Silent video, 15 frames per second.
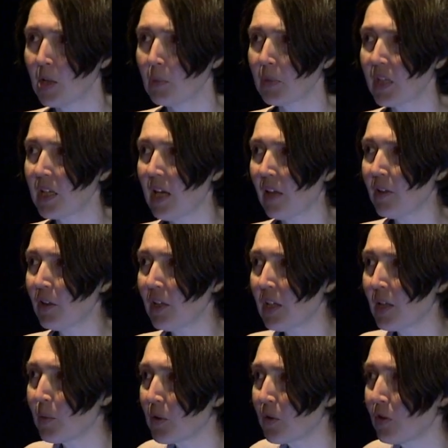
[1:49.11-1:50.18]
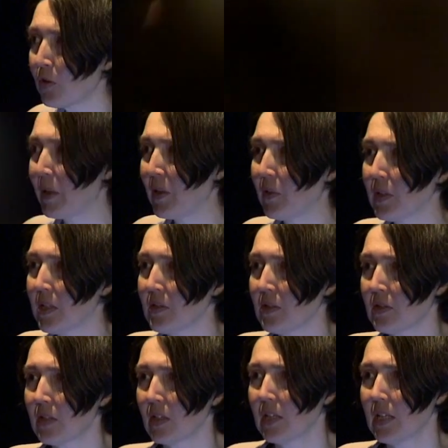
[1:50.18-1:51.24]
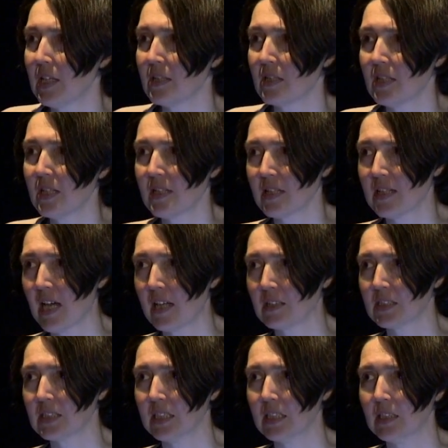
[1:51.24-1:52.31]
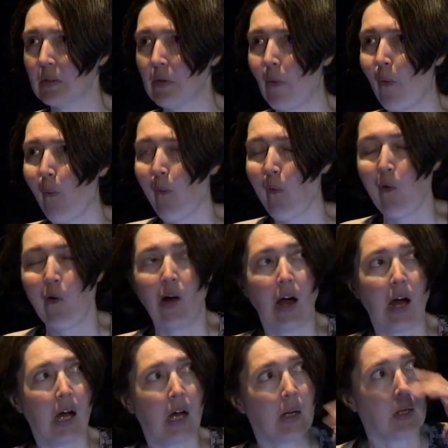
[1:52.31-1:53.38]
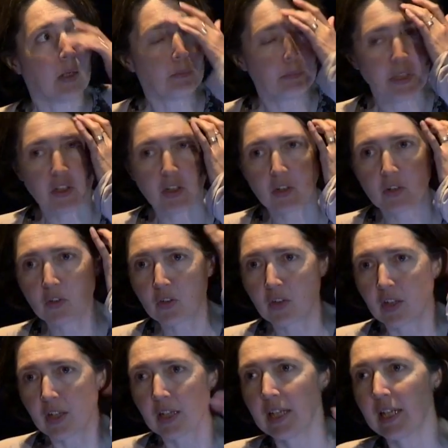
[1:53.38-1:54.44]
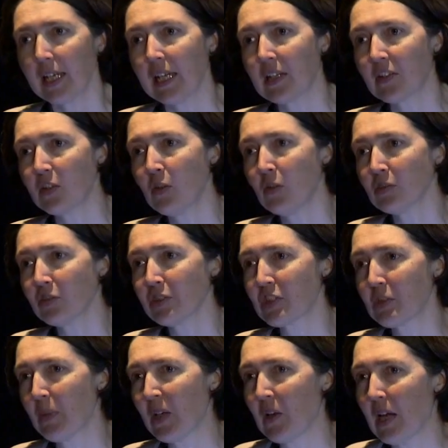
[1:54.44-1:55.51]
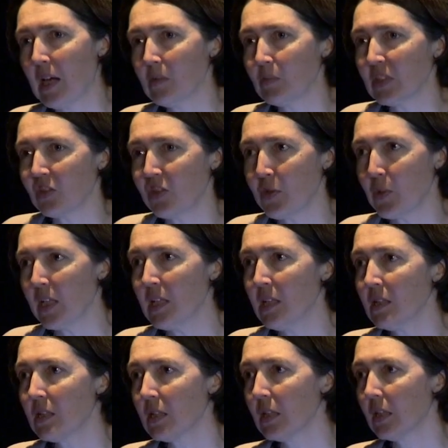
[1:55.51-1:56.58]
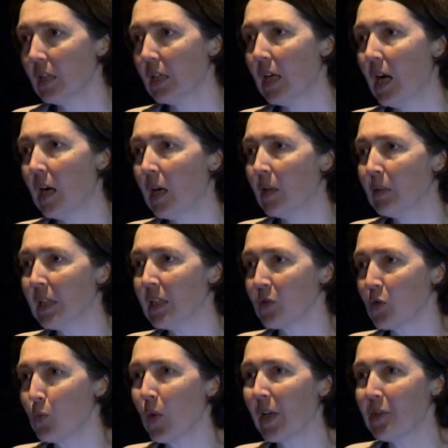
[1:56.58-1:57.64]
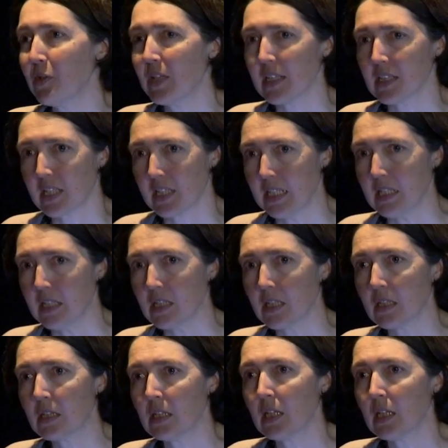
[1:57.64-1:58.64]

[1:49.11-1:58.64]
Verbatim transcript: But the other thing I want to talk about is, is seasonality, uh, because it's not just about how much you eat um, it's when you get to eat.